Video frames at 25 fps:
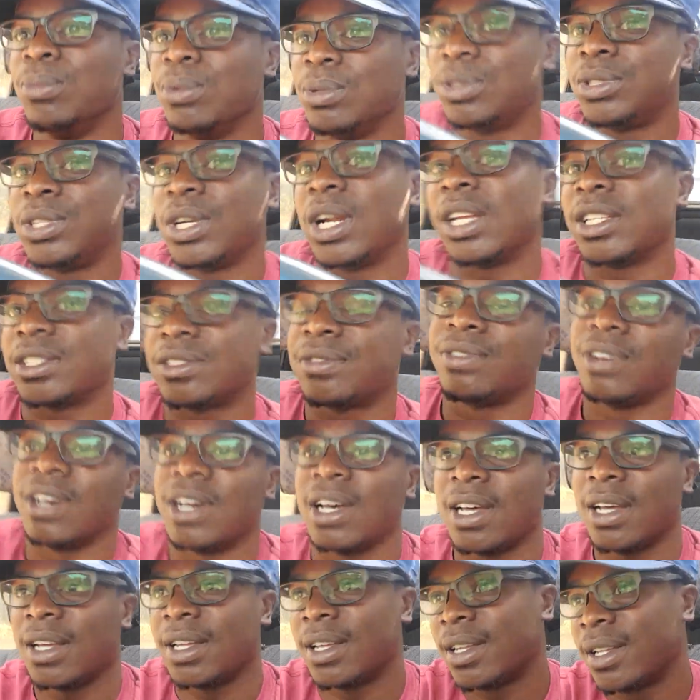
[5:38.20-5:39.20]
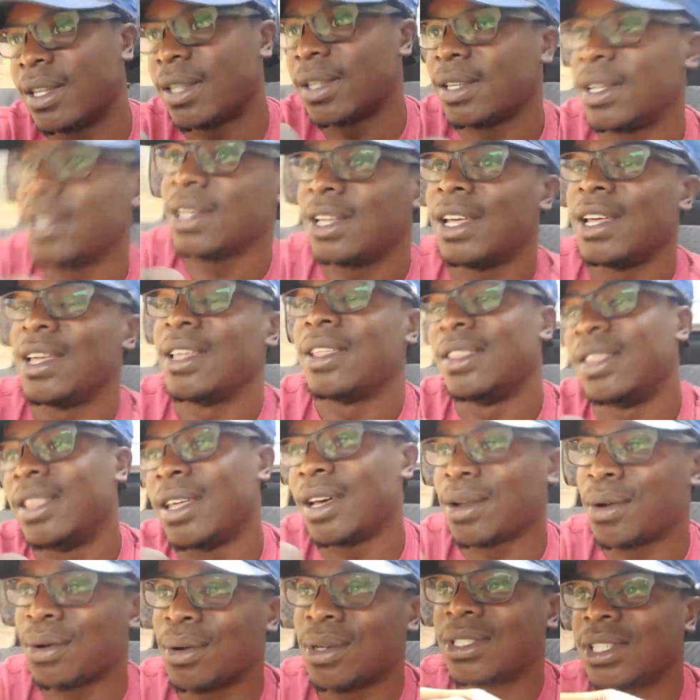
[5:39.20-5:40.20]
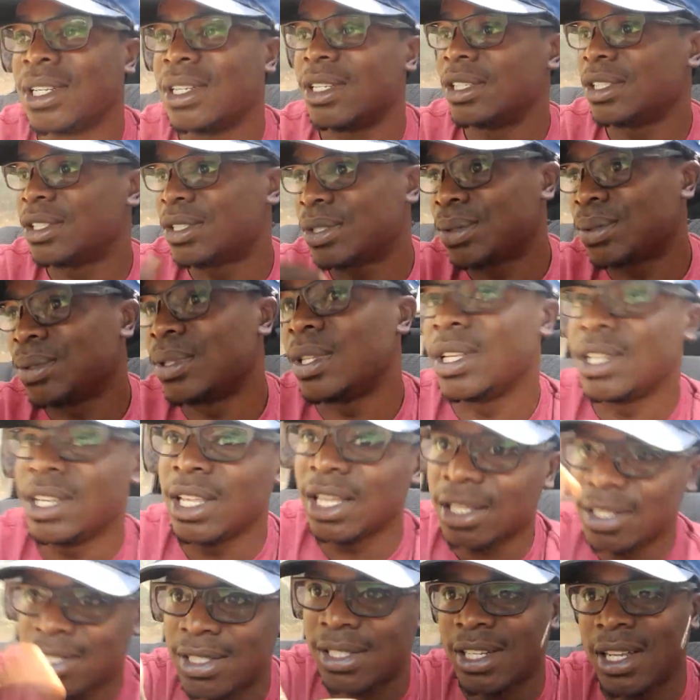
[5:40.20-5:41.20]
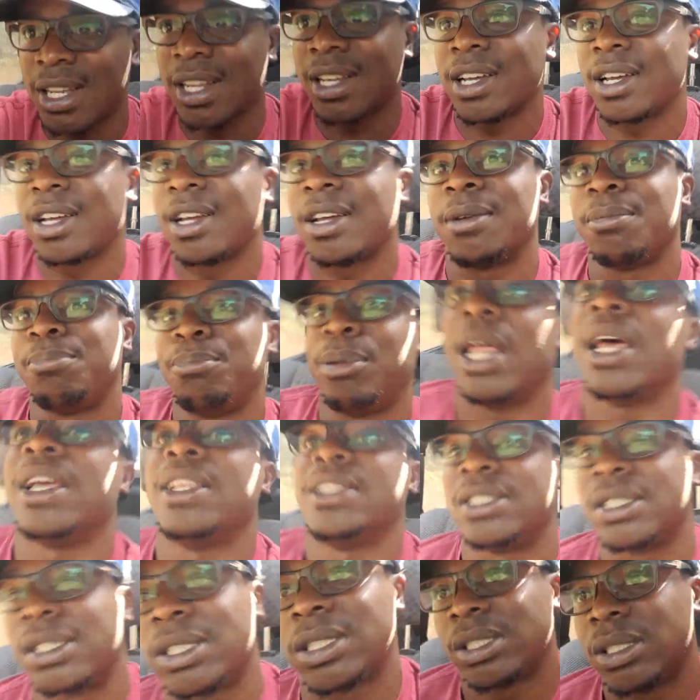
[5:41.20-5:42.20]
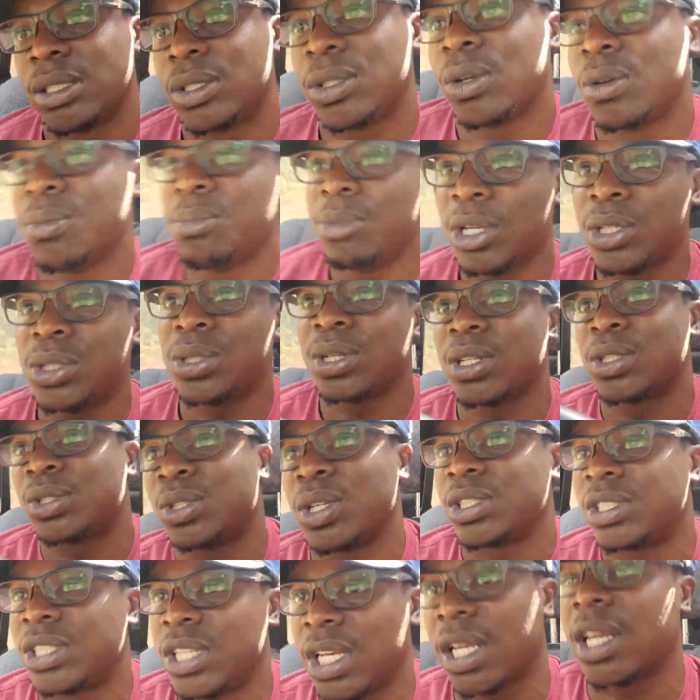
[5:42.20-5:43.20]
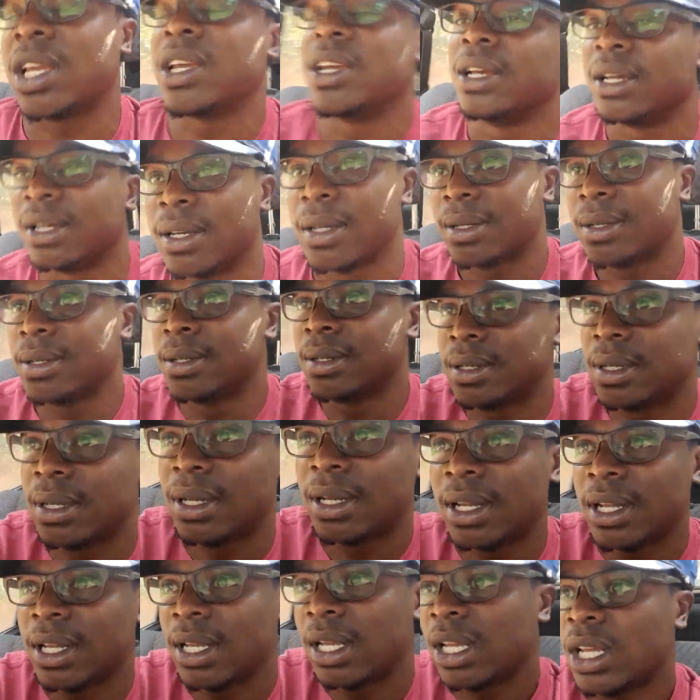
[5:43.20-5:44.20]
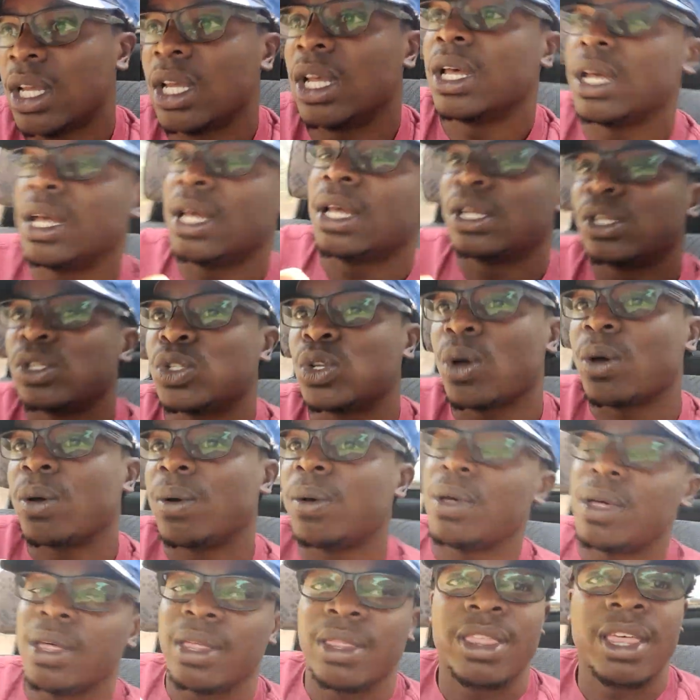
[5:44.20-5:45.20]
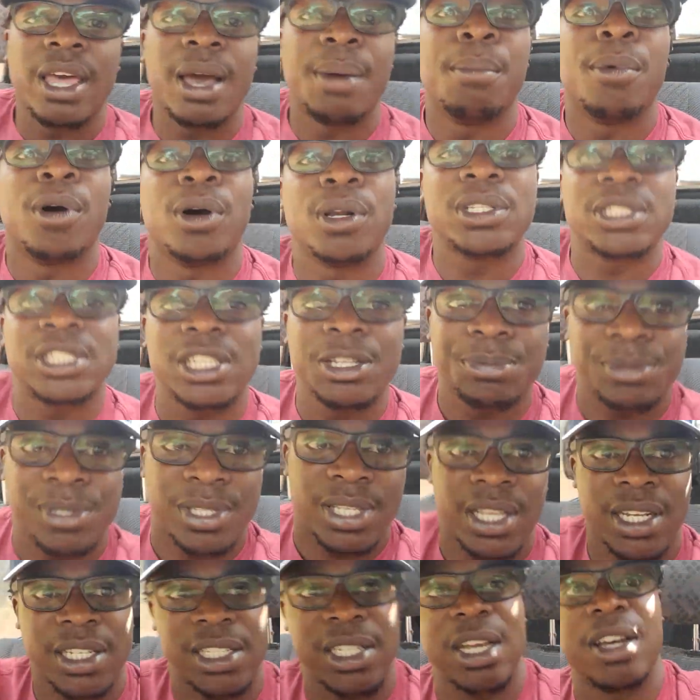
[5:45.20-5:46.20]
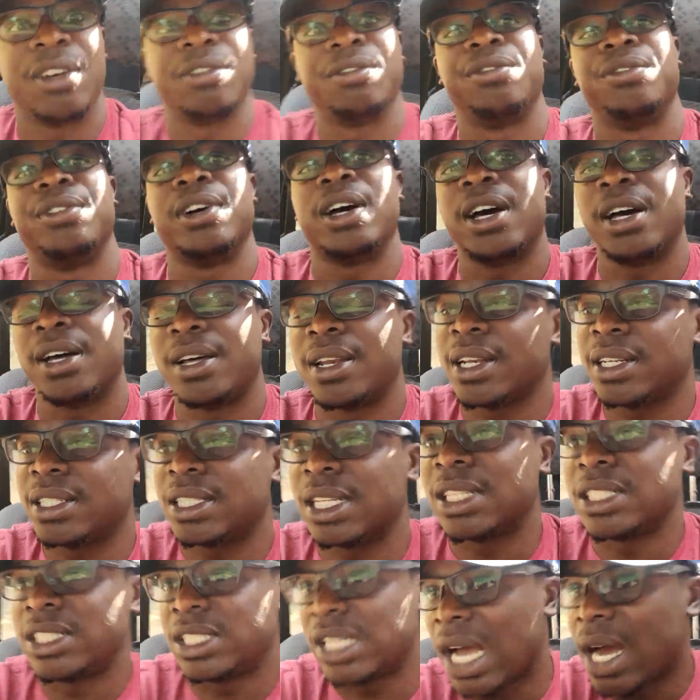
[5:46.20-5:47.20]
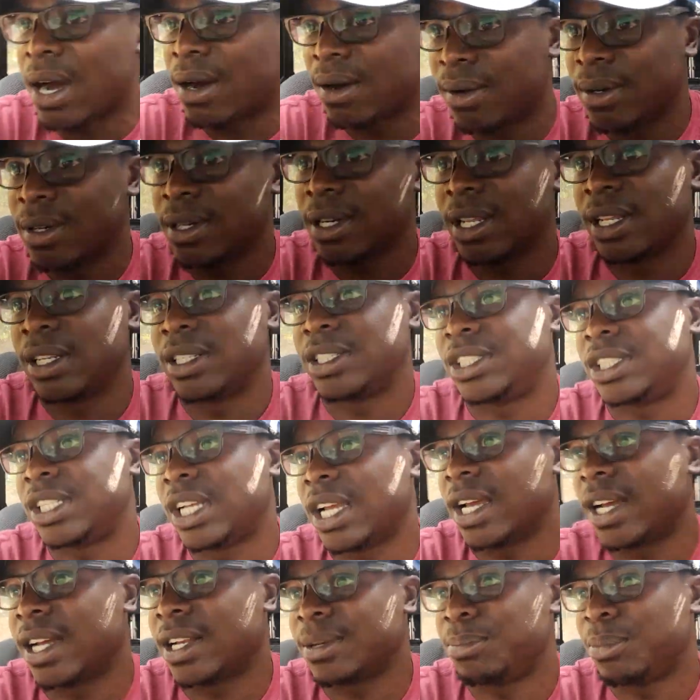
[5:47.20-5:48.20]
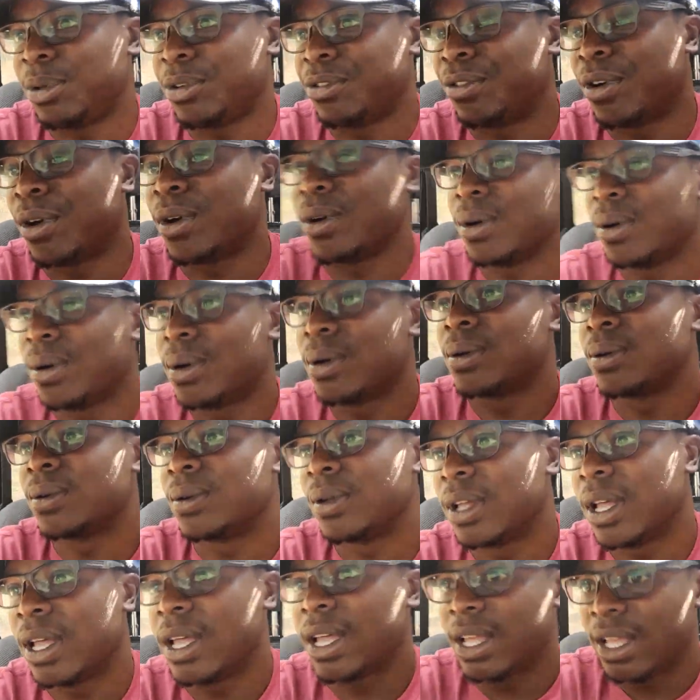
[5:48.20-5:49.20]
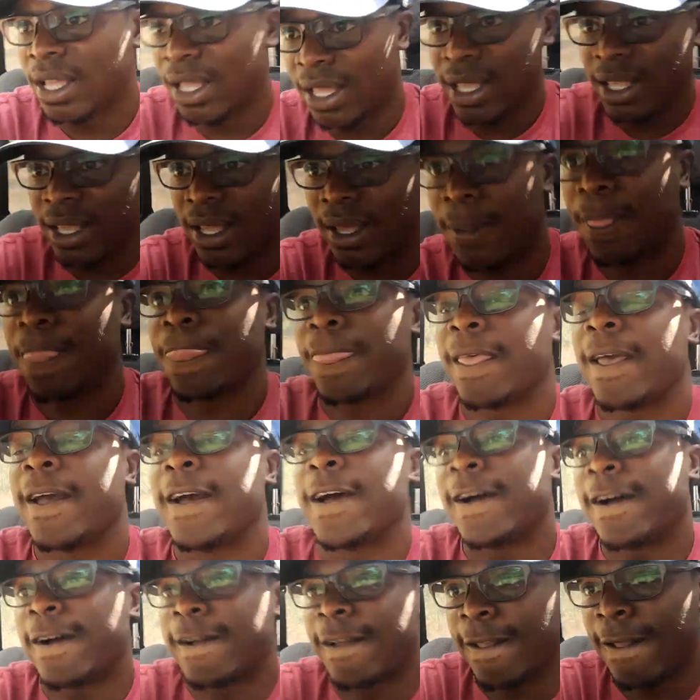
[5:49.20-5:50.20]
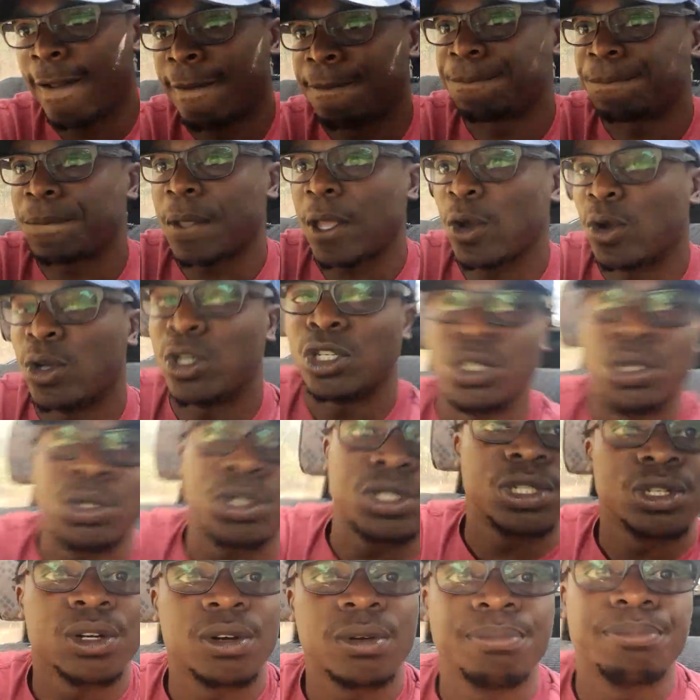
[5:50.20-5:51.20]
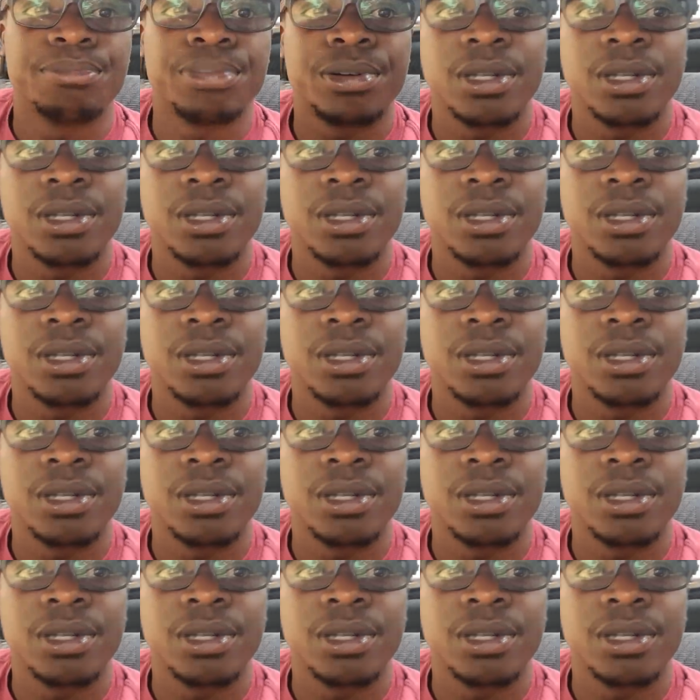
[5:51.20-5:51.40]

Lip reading: transfer their rottenness to the next plants. So make sure that you're checking. So there are more tips that I've written down and shared before on YouTube,